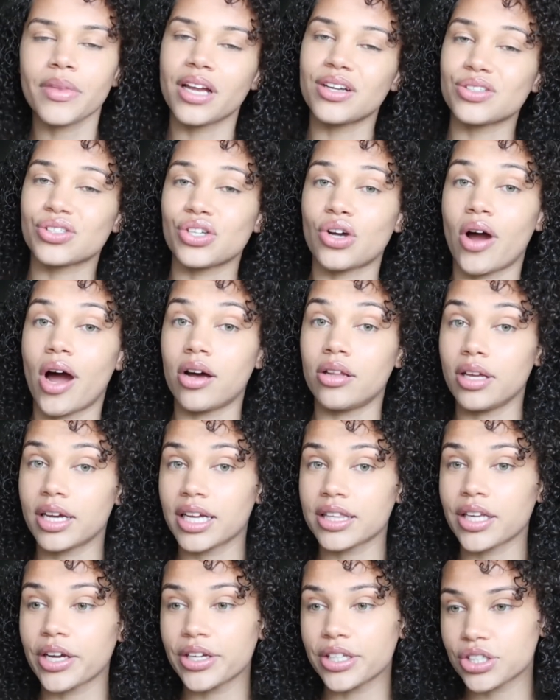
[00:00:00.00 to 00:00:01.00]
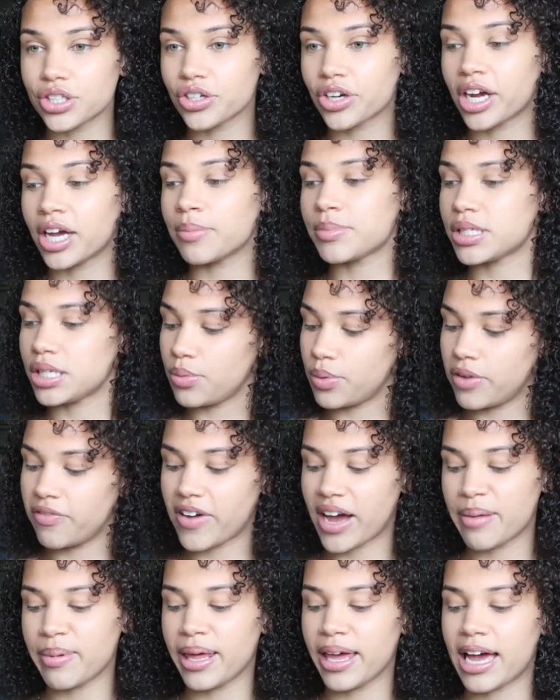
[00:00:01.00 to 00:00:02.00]
So I'll look at their Instagram, see what
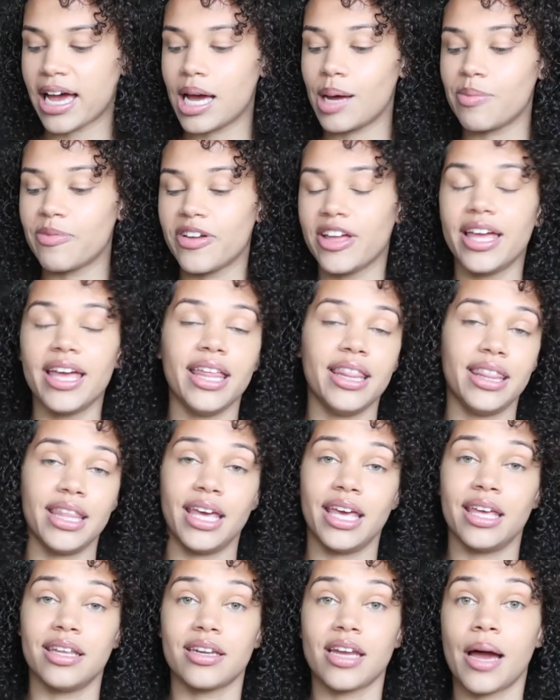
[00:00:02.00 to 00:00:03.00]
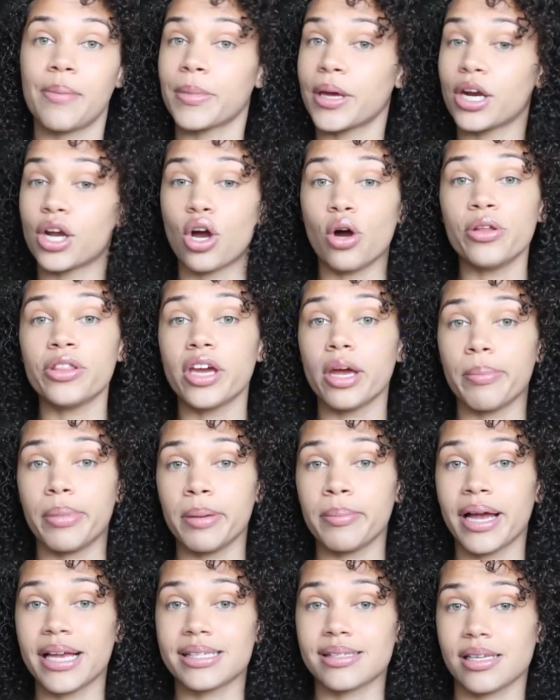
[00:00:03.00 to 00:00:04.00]
vibe they have, and then I'm gonna go in there, be
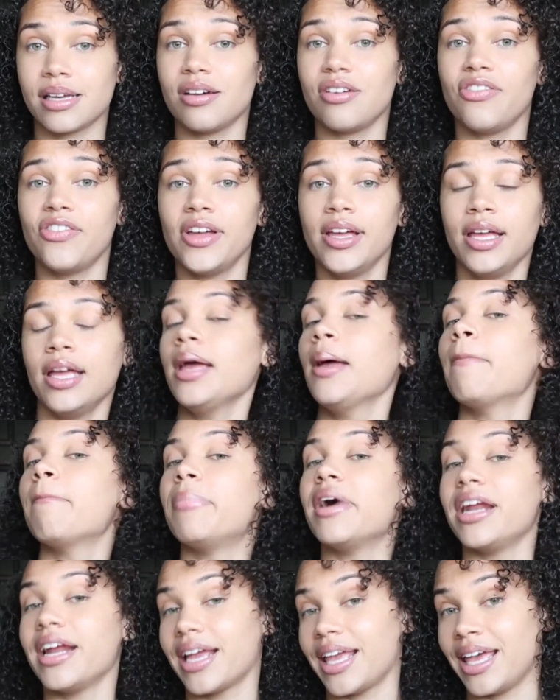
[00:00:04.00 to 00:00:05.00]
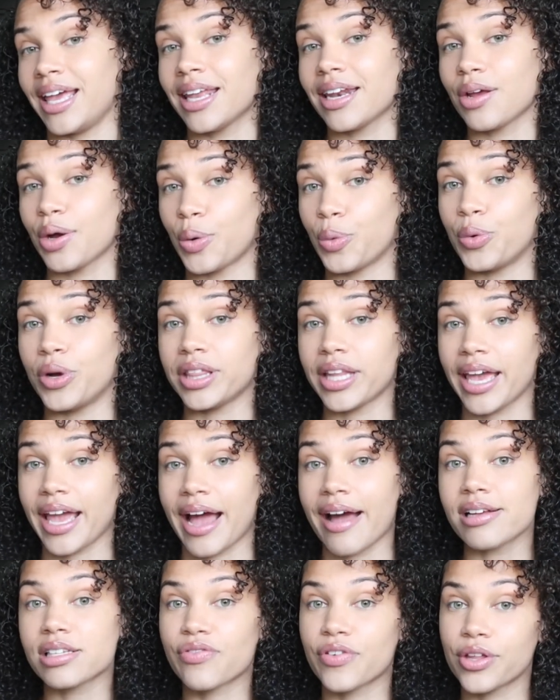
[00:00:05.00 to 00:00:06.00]
myself. But again, when they
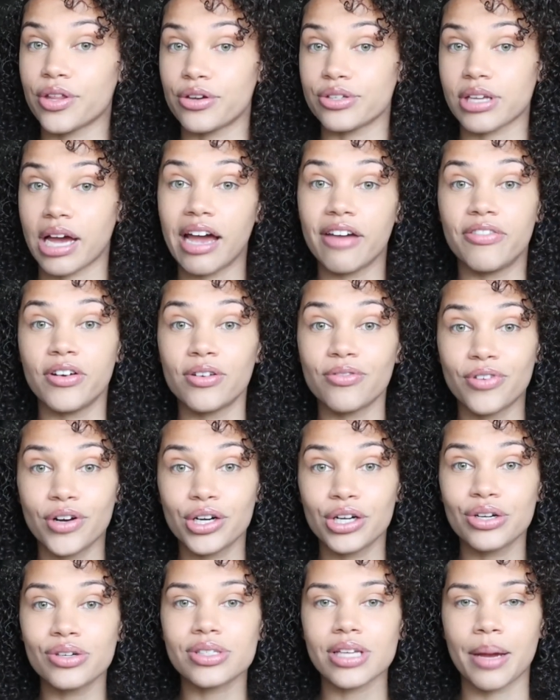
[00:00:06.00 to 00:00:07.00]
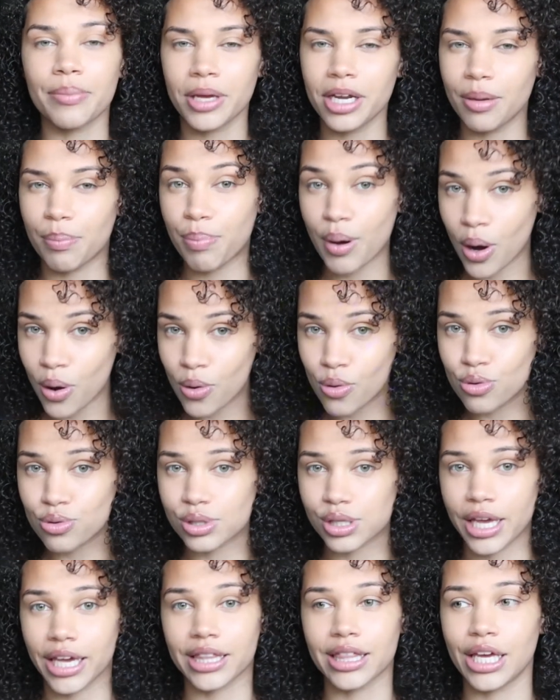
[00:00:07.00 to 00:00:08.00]
ask for those iPhone photos, I'm gonna
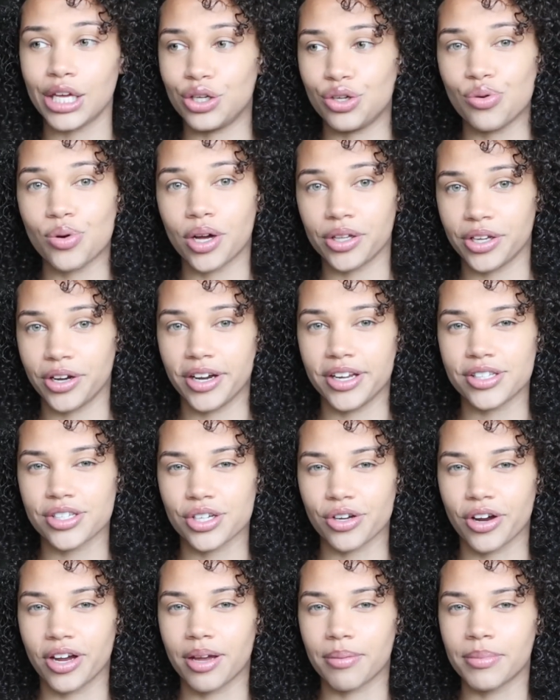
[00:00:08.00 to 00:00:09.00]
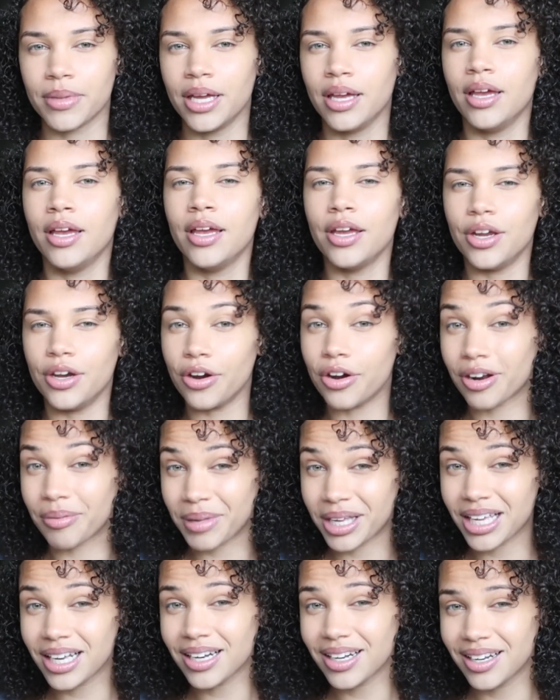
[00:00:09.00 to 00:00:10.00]
pose like they do on their Instagram. You know what I
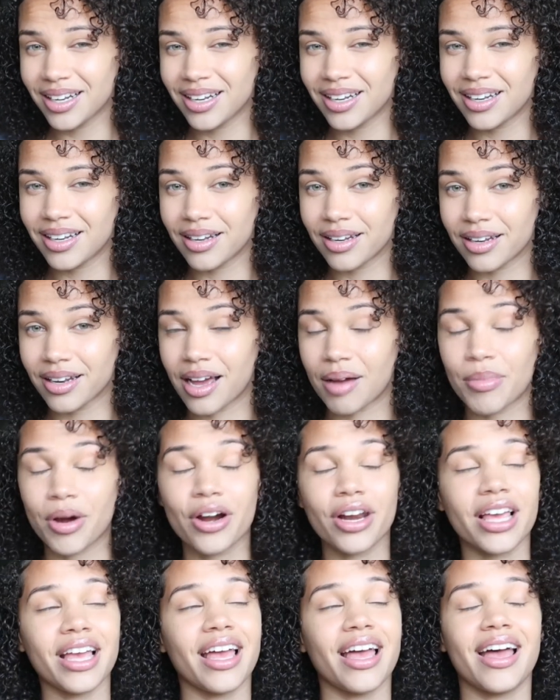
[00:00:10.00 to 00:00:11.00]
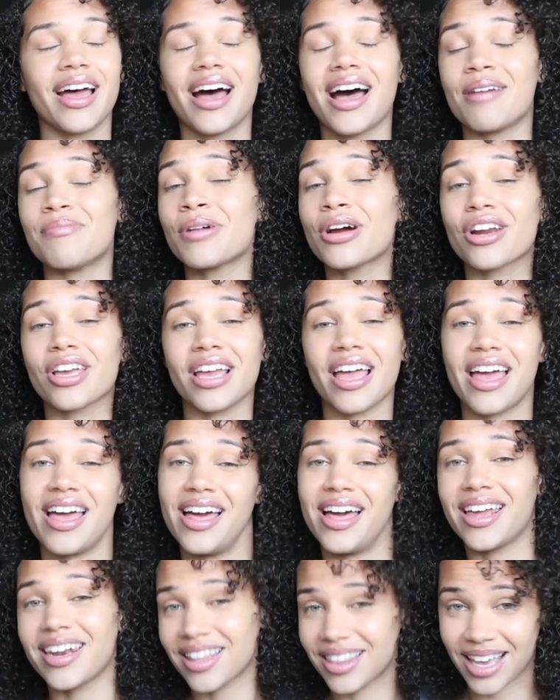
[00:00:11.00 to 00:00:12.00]
mean? I'm already
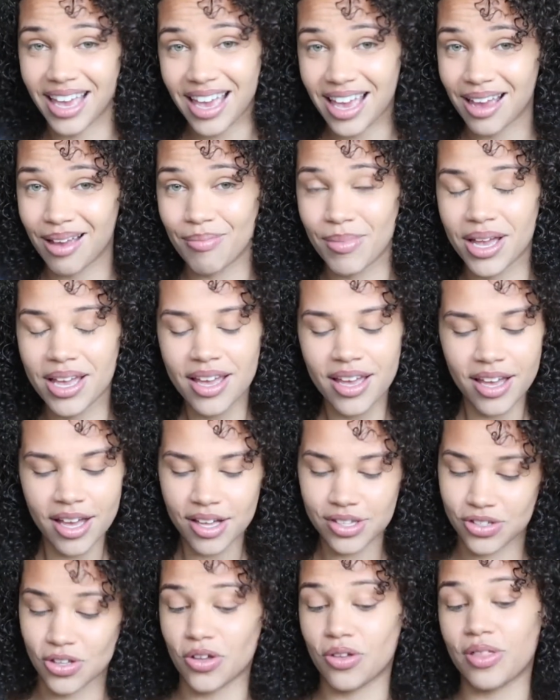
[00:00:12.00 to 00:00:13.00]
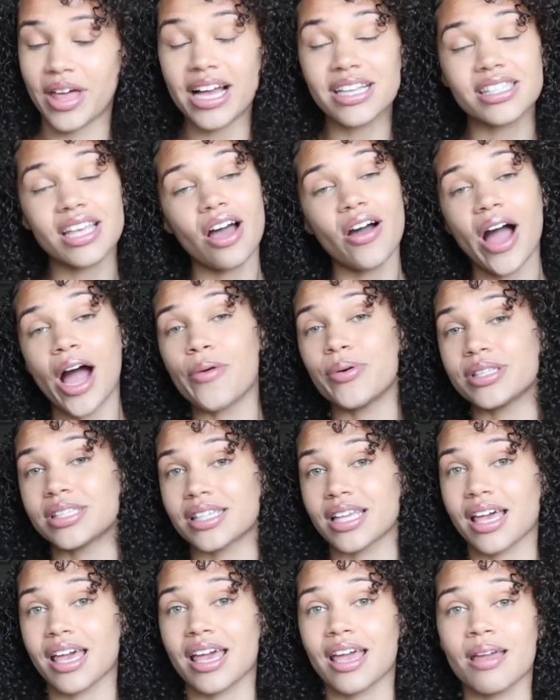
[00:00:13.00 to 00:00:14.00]
ahead of the game. So that's how I would
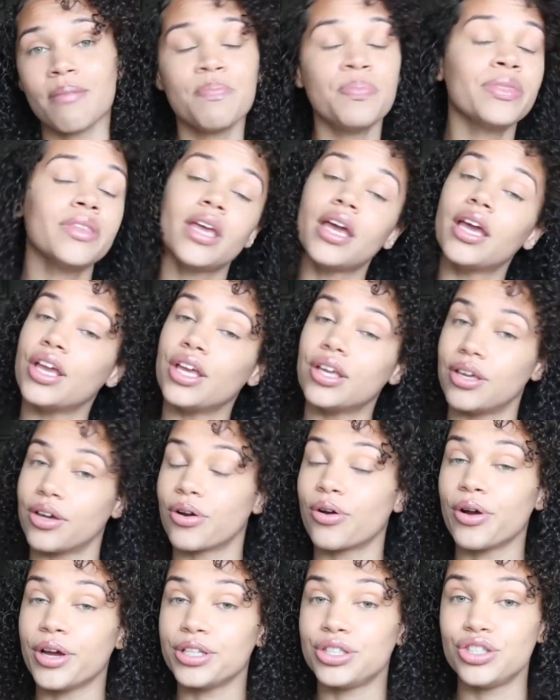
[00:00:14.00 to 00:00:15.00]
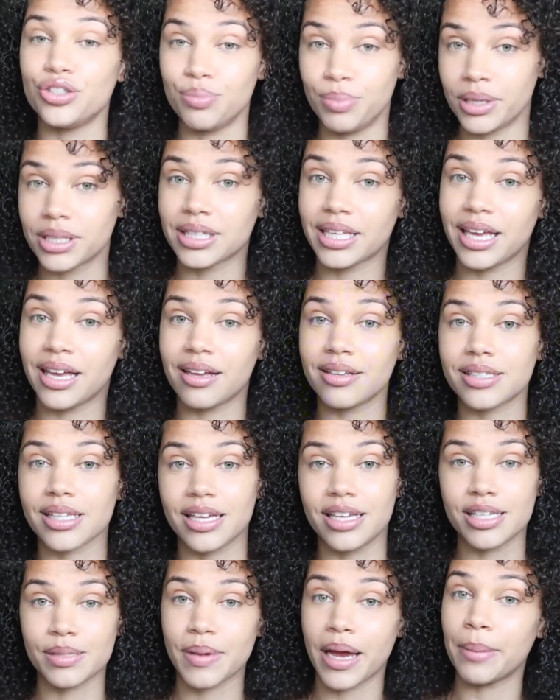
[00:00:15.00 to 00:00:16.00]
say you're going to book things,
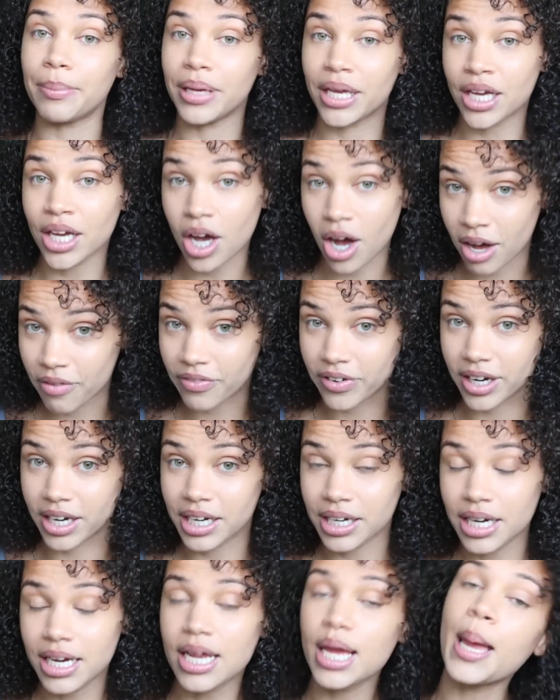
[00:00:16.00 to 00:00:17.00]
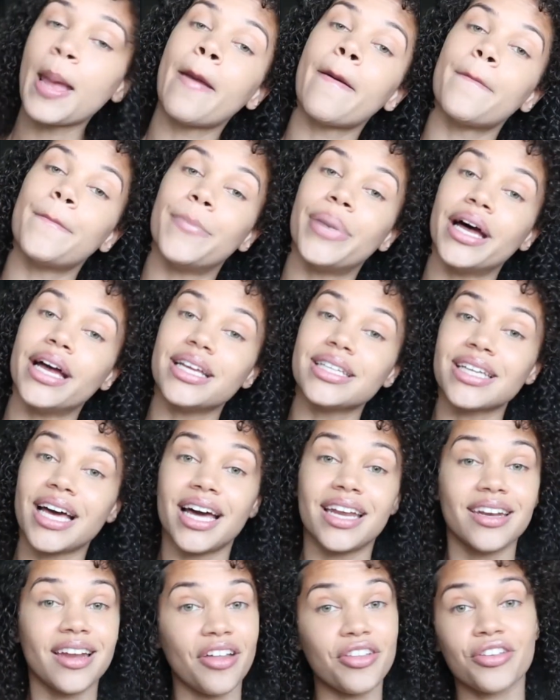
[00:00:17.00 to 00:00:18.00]
is by being confident. But
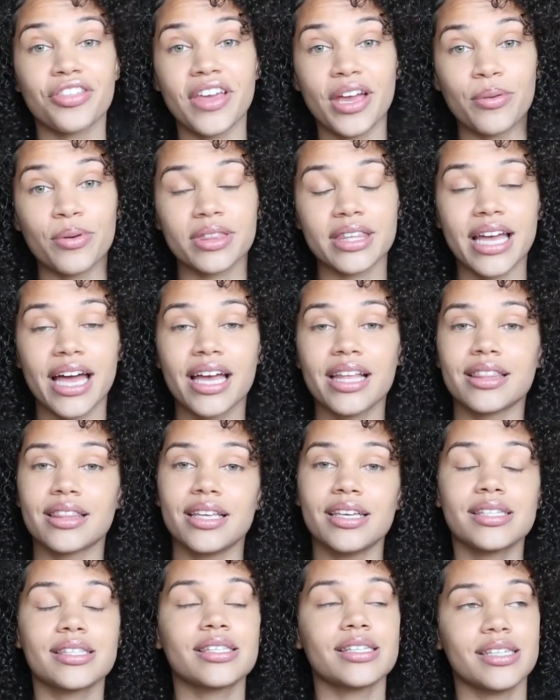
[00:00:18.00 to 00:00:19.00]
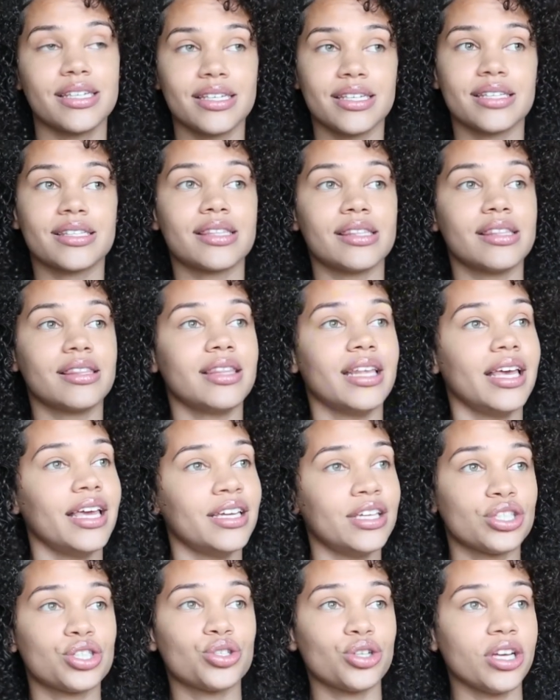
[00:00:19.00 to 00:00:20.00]
another thing with that, this is the
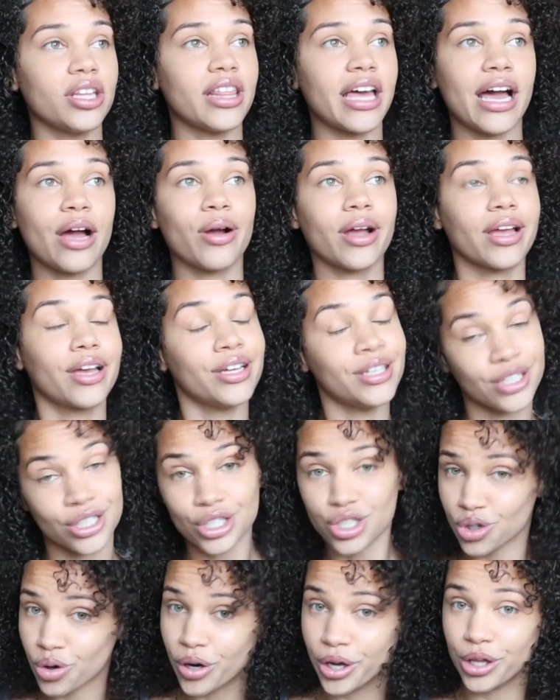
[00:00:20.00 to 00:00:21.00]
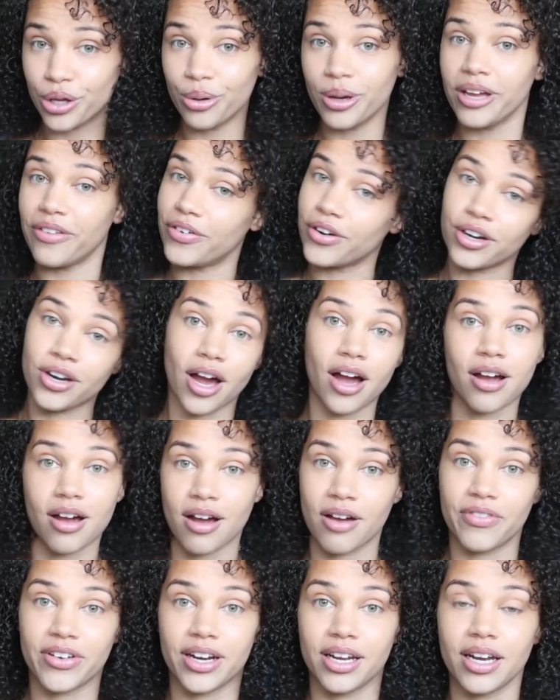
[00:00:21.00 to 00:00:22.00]
industry that can destroy you if you're not
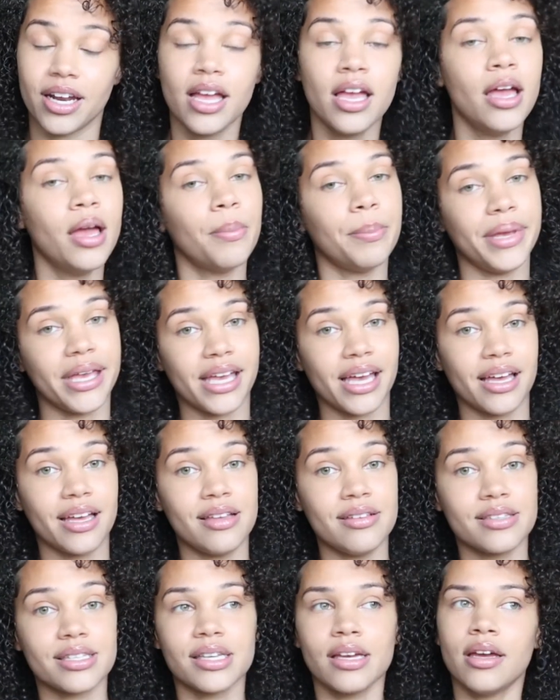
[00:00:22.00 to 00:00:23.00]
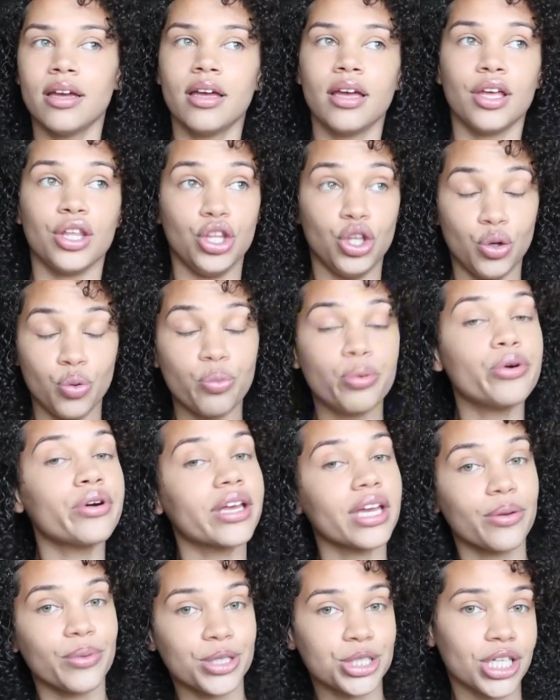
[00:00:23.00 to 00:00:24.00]
confident, because you will
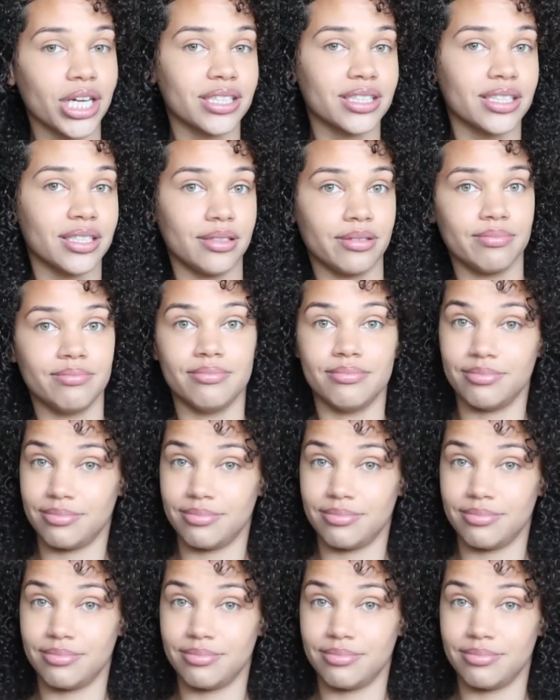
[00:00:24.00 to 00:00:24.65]
get rejected.